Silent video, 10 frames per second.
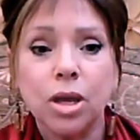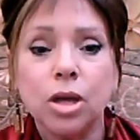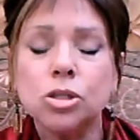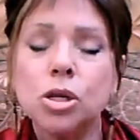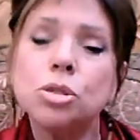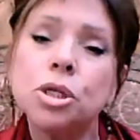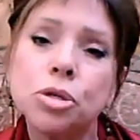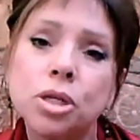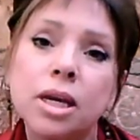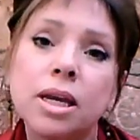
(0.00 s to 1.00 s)
So
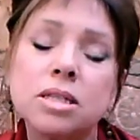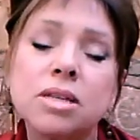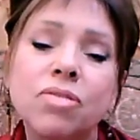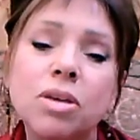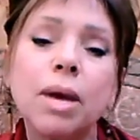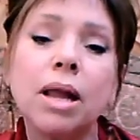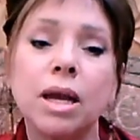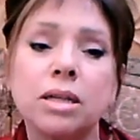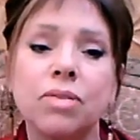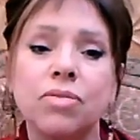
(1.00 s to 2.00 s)
douching is a female
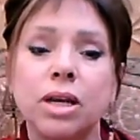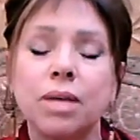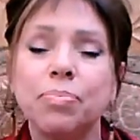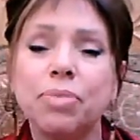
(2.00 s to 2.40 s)
activity.